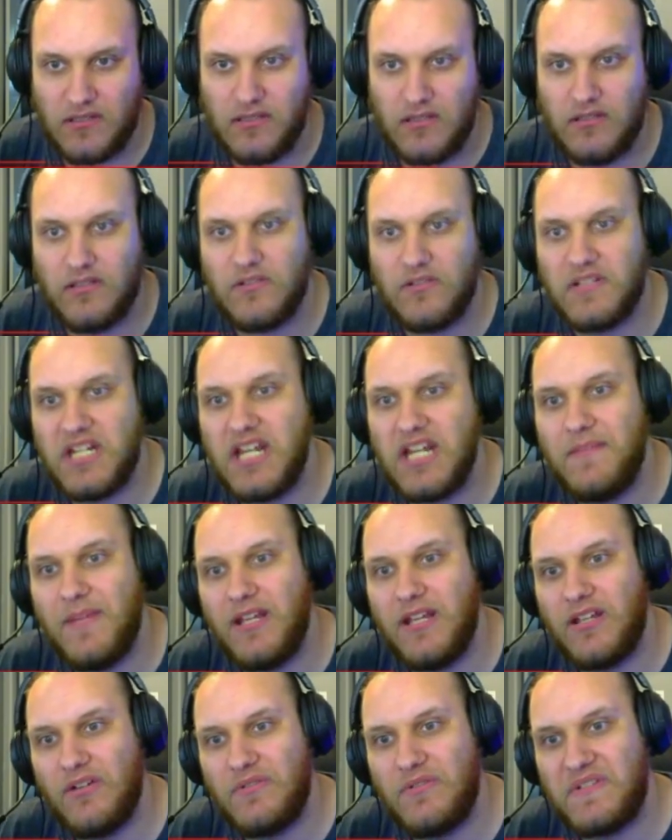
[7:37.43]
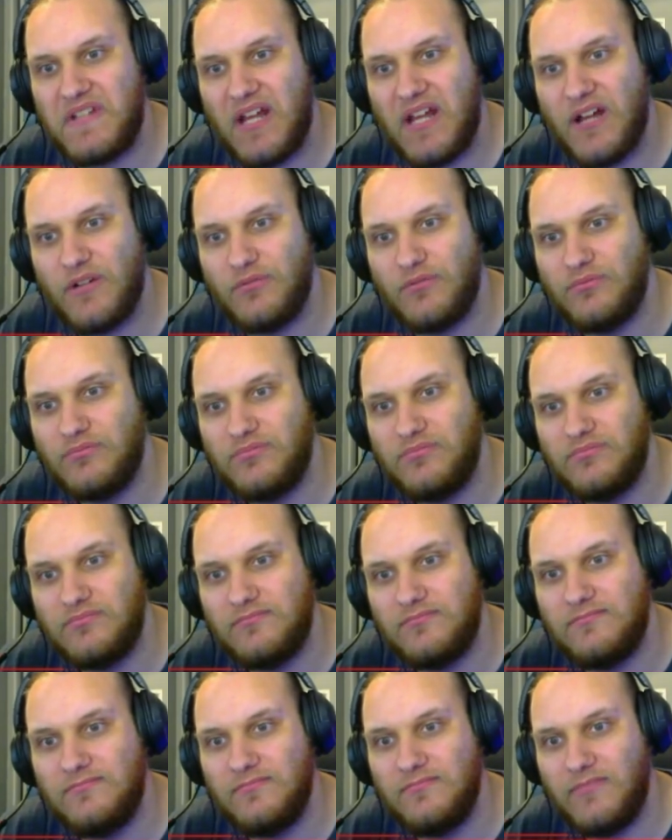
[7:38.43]
teammate goes down
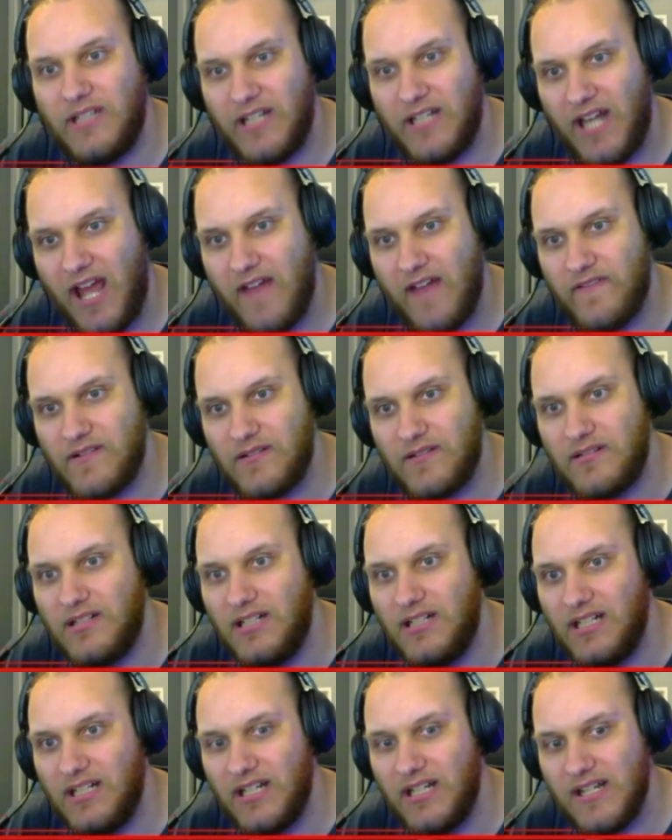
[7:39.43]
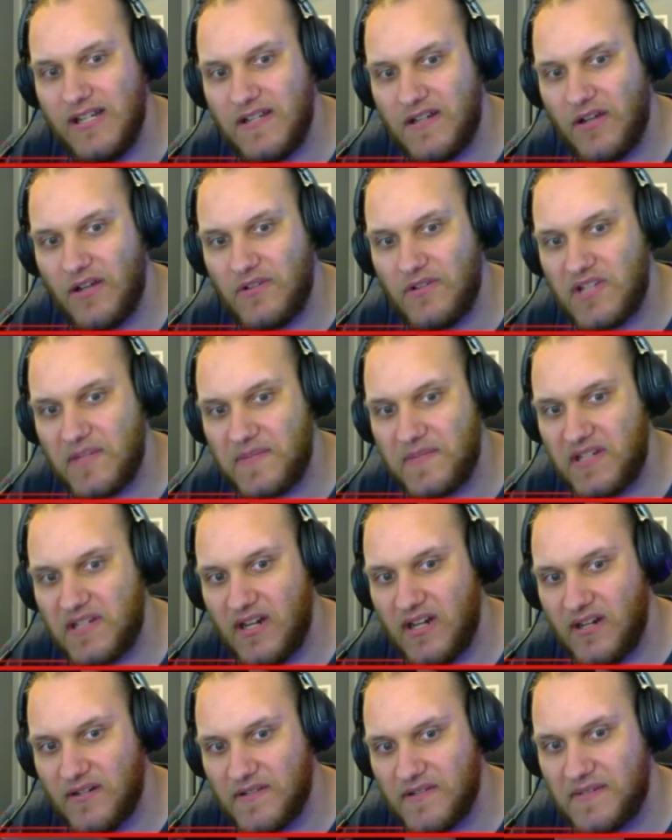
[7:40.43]
in heaven, and he goes
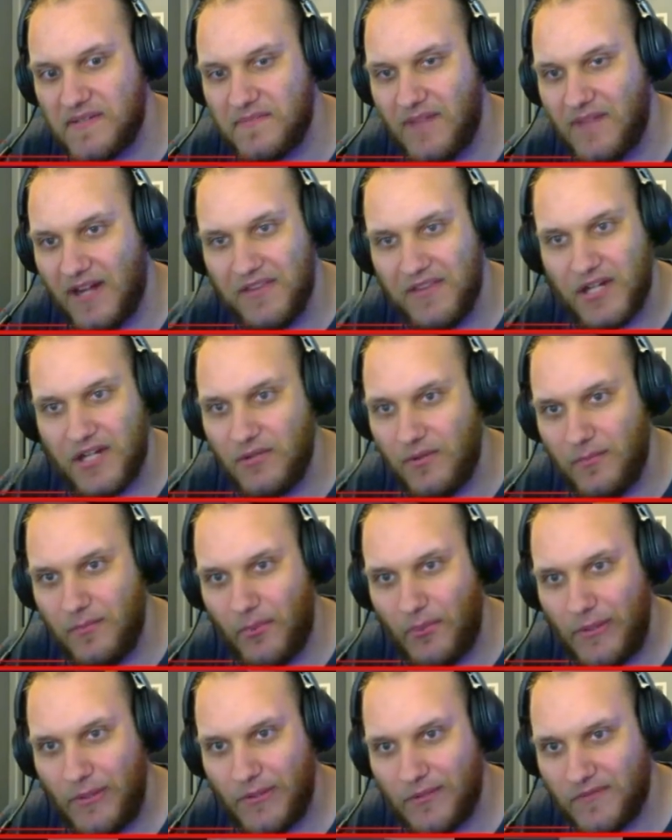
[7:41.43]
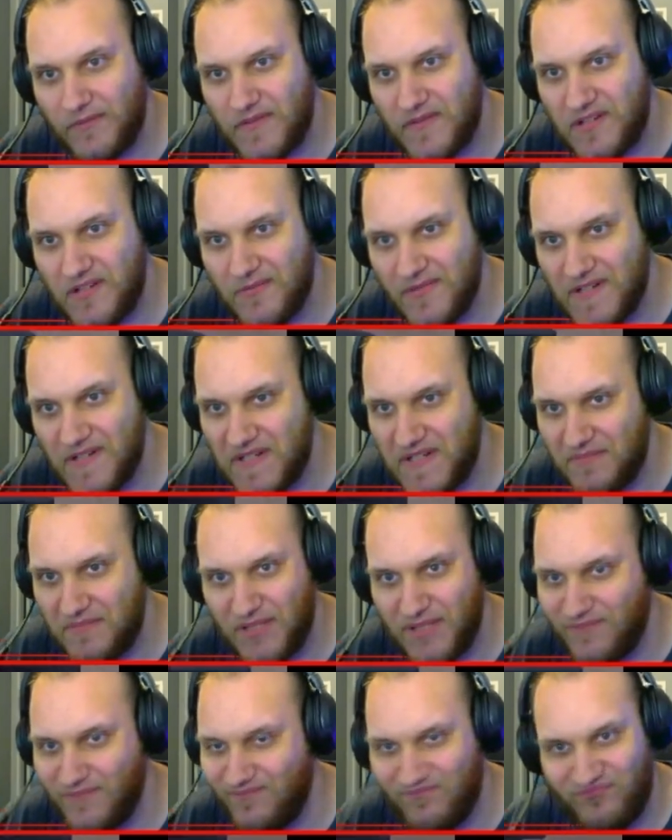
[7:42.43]
upstairs. I thought he went boiler for some reason,
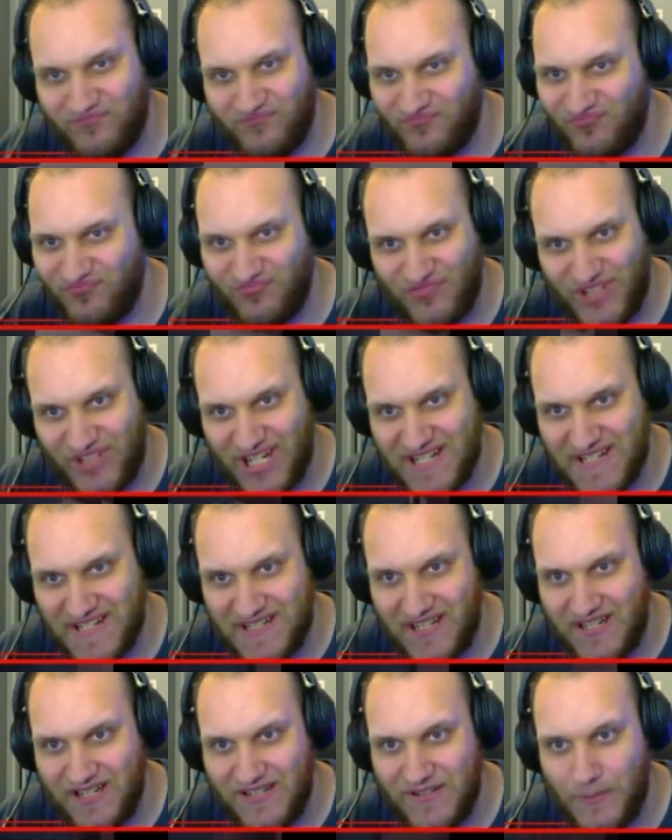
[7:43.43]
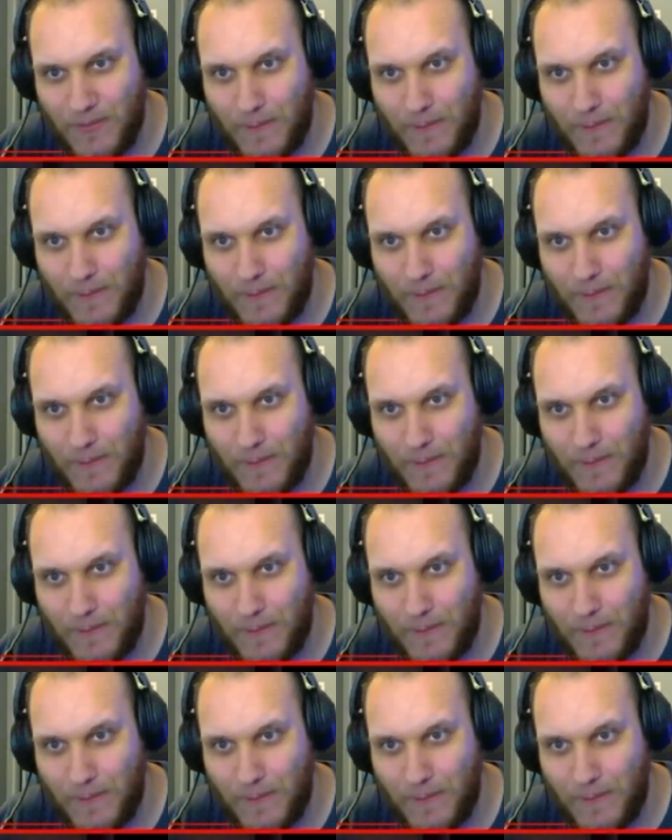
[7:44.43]
but I guess he didn't.